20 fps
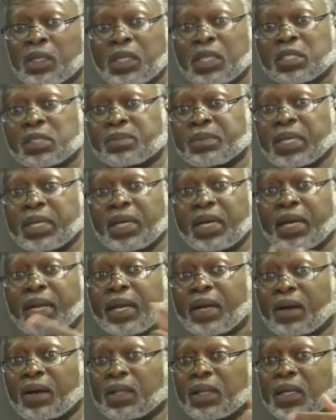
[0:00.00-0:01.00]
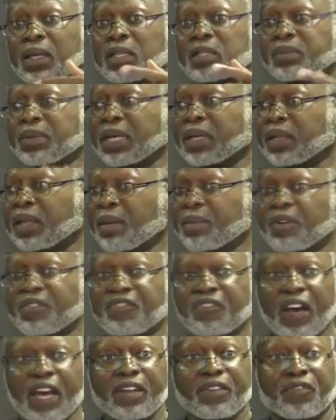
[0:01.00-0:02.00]
These men out here, all of these men, they be
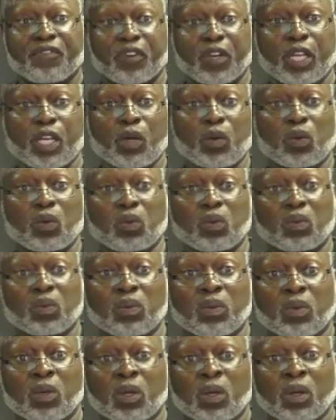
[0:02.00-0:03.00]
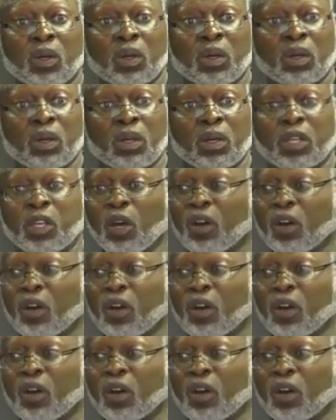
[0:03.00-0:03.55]
fighting for you. Yes, sir. All right, all right.